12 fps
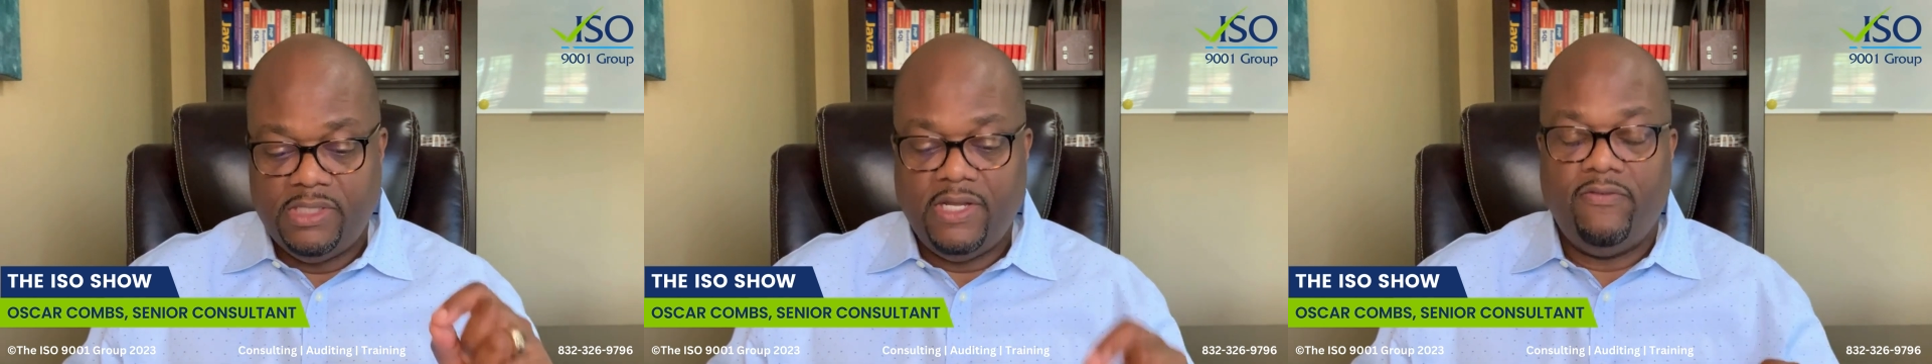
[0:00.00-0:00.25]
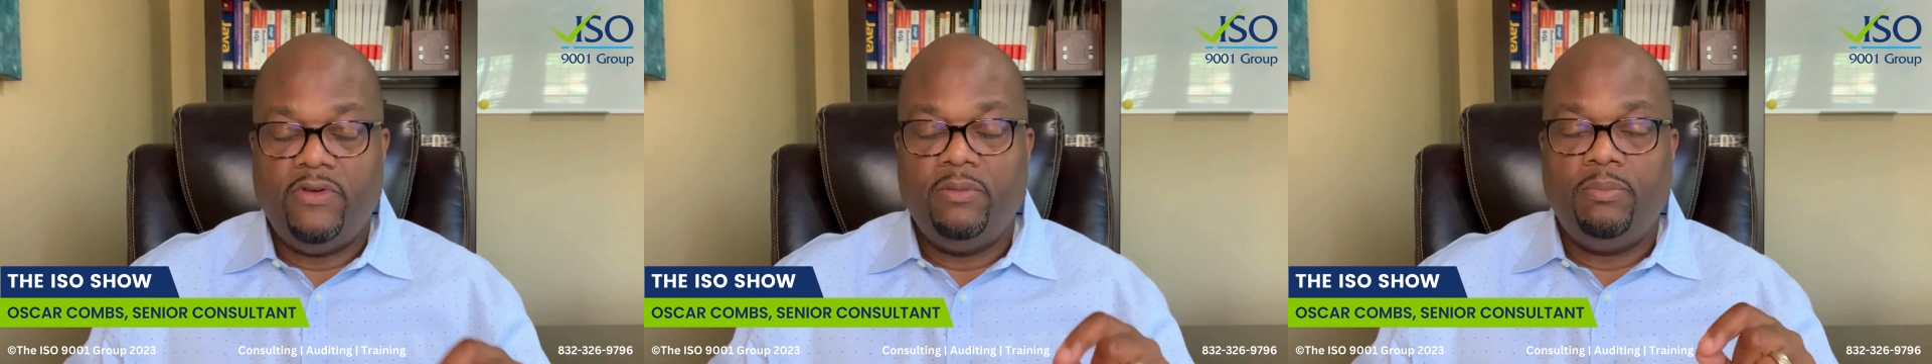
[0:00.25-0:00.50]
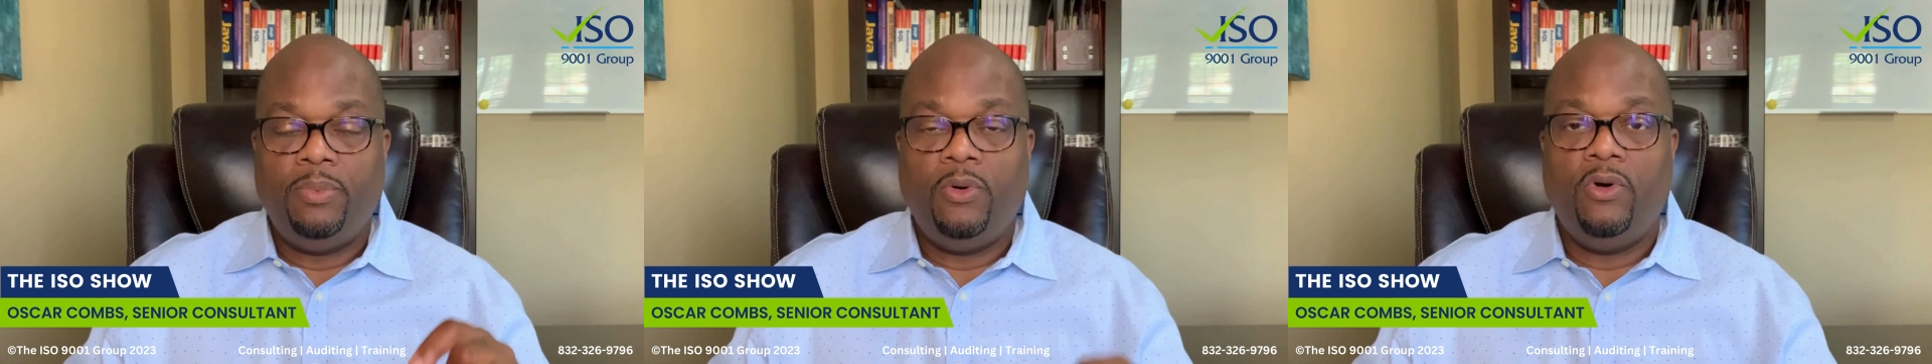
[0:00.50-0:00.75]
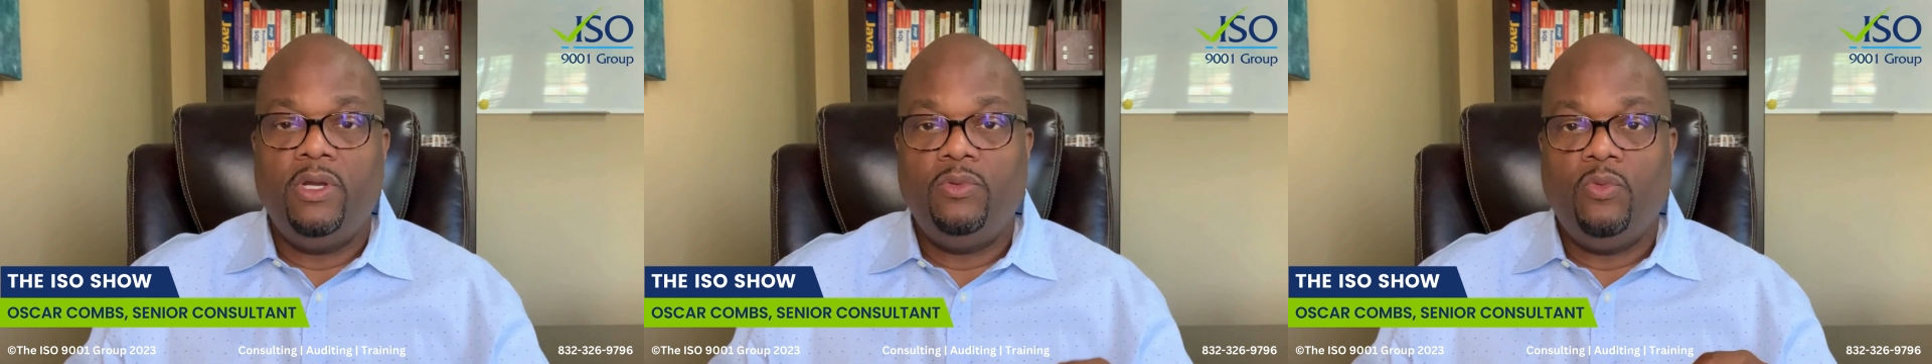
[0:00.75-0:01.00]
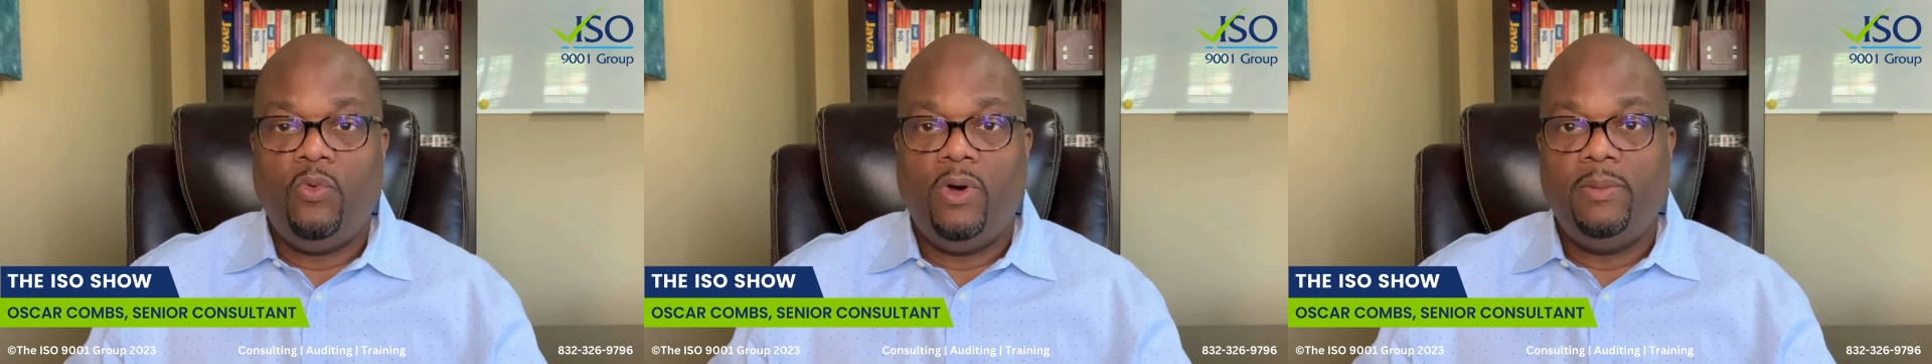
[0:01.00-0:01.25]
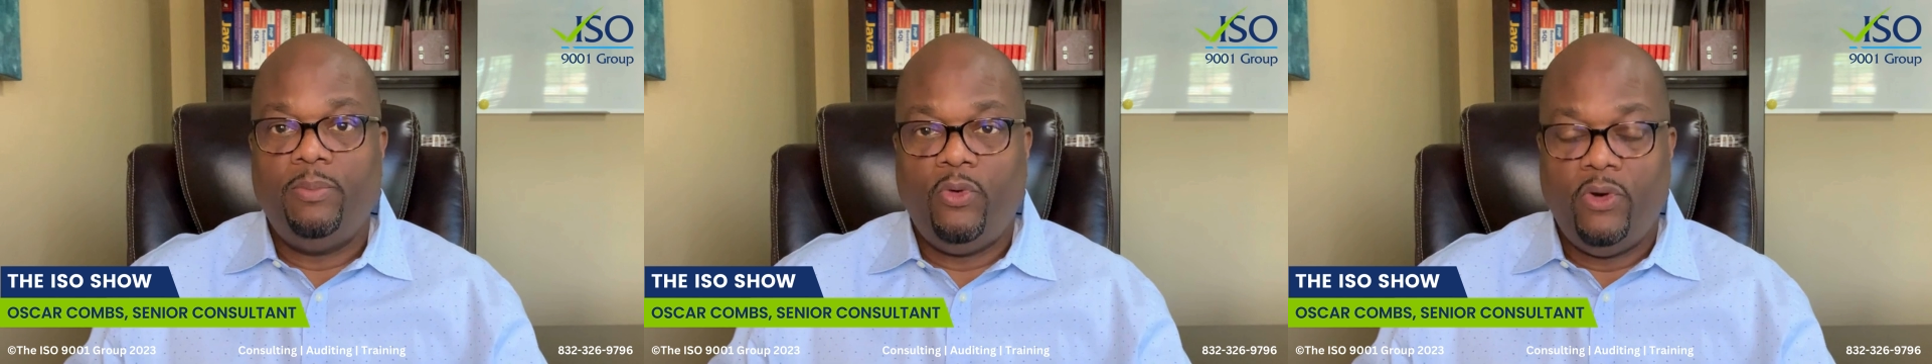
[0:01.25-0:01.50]

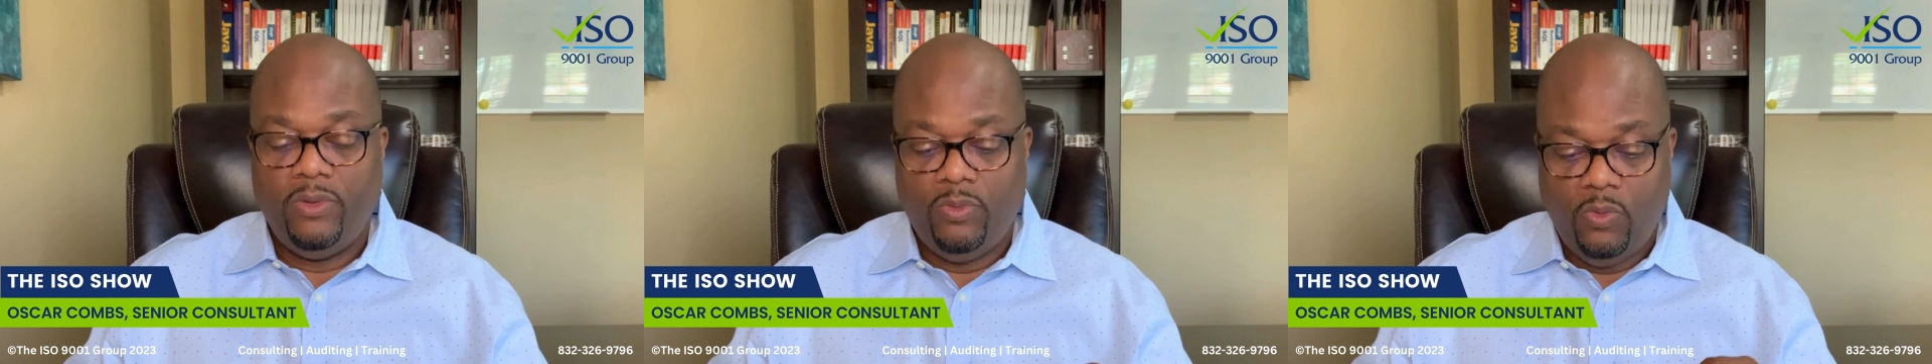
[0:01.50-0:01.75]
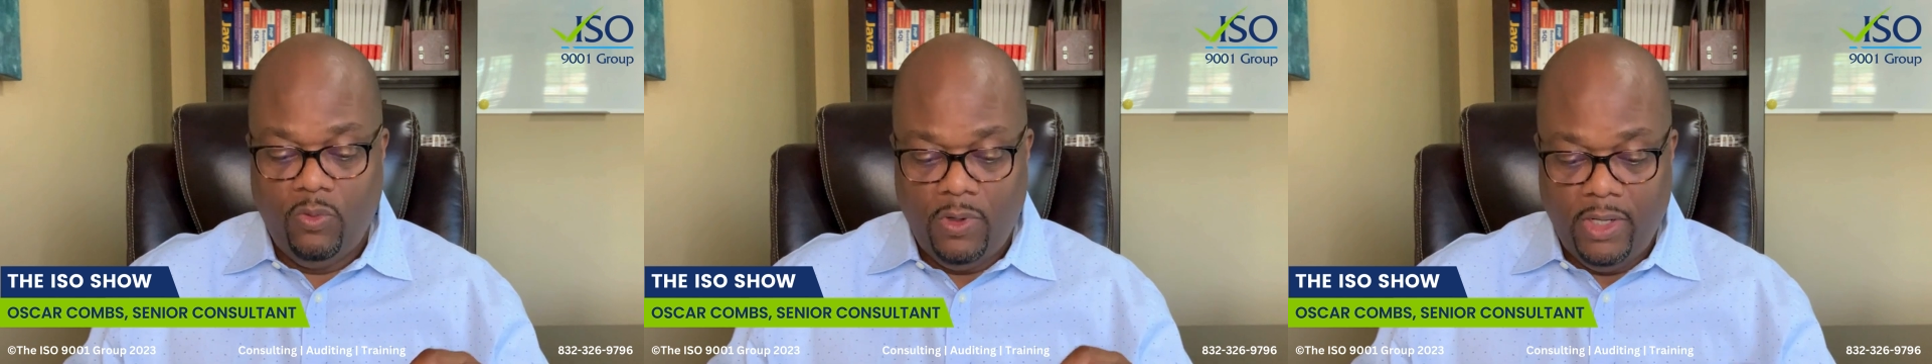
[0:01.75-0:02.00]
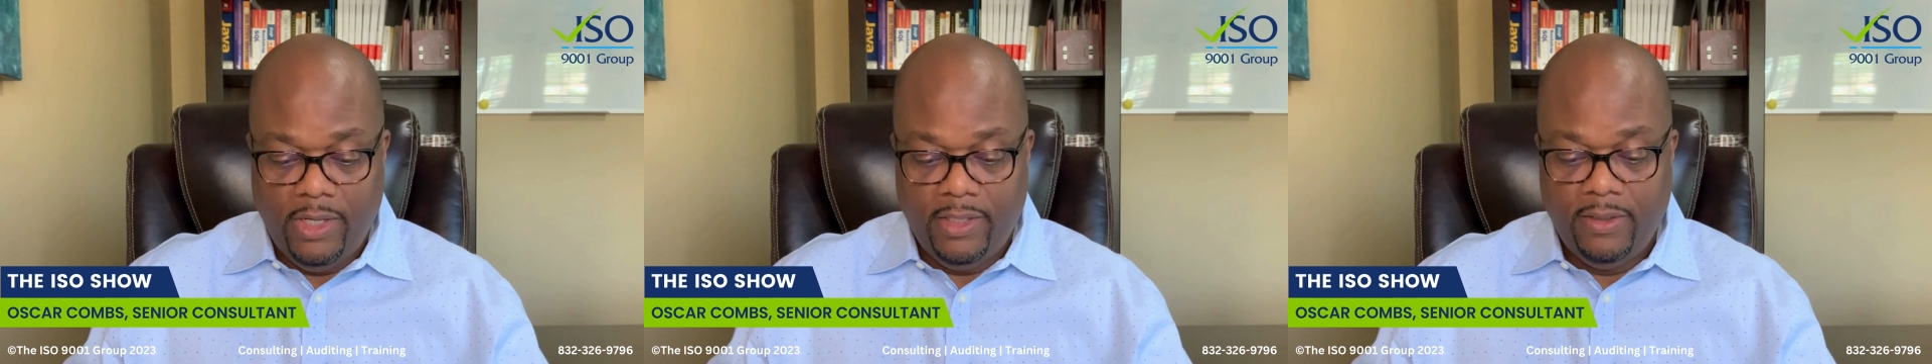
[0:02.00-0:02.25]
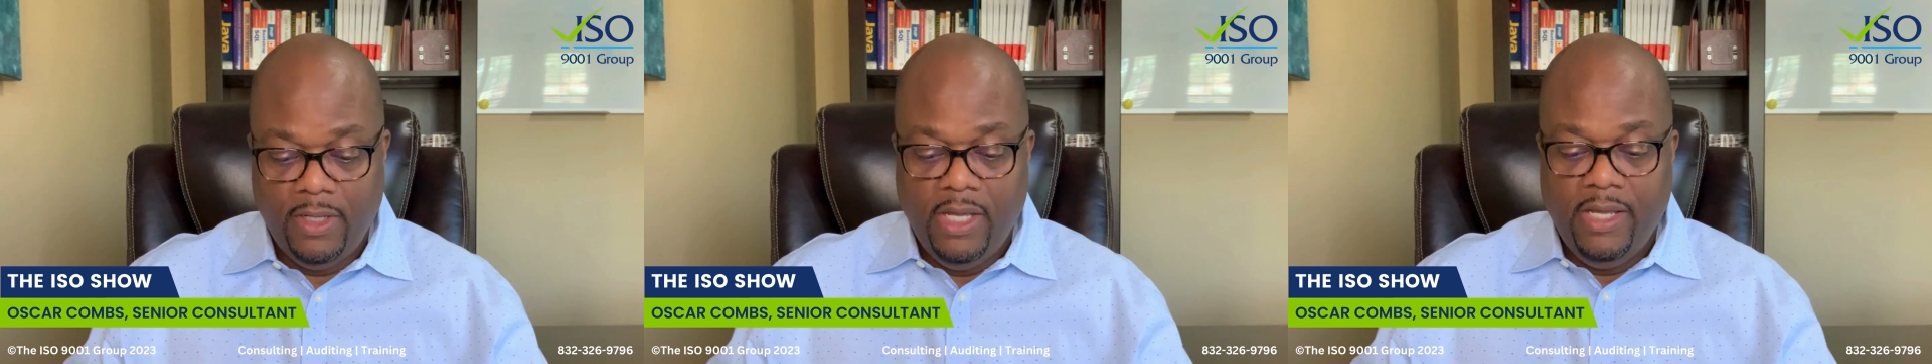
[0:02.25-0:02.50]
7.1.1,